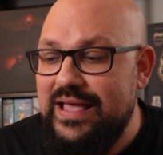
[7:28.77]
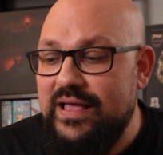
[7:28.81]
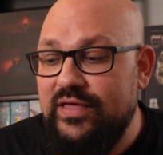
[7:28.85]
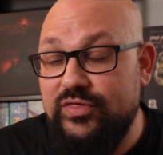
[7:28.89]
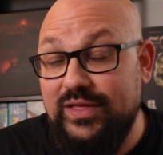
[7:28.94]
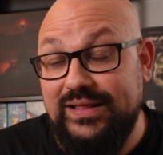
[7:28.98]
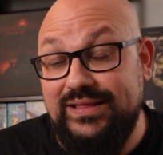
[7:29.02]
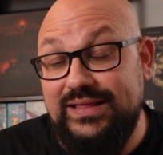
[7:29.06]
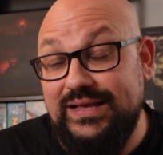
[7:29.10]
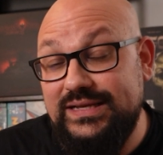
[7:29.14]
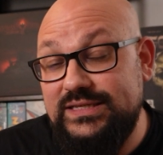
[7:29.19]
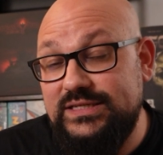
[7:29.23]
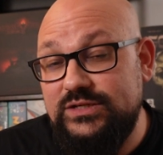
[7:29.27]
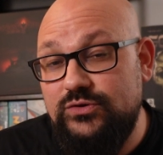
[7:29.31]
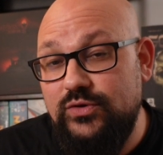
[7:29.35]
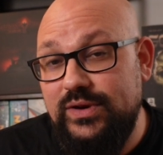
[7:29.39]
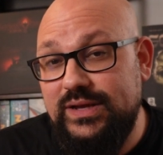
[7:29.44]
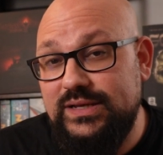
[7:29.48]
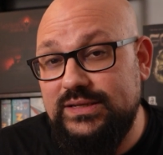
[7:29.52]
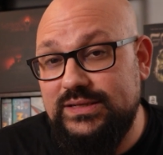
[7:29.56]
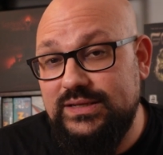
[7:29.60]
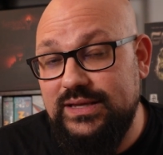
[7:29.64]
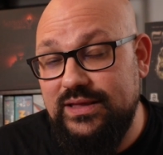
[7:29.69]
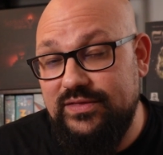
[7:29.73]
The
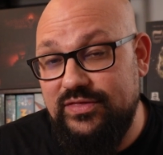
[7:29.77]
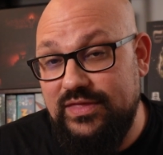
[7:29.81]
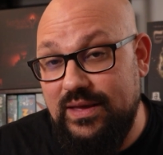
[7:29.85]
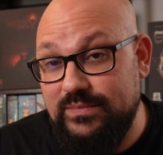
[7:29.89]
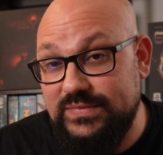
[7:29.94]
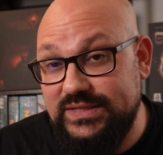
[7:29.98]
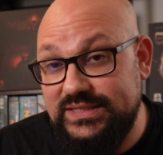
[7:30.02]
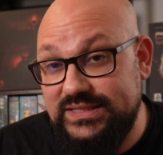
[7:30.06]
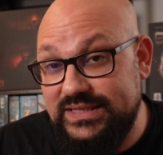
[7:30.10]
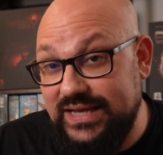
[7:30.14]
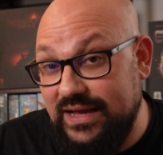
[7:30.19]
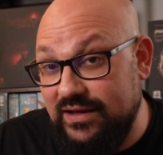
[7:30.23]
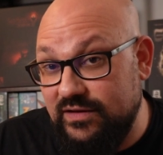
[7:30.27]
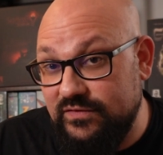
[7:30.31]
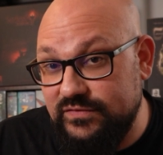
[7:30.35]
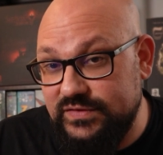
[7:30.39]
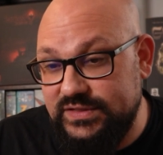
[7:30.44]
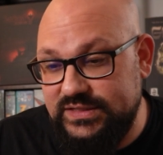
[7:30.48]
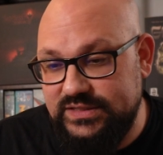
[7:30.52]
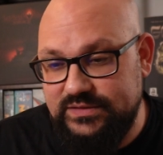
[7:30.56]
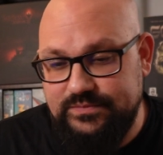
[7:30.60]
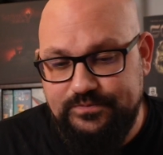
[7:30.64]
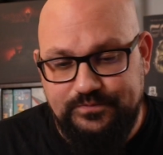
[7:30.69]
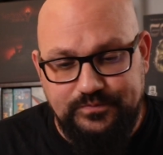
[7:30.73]
district
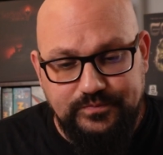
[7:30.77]
themselves,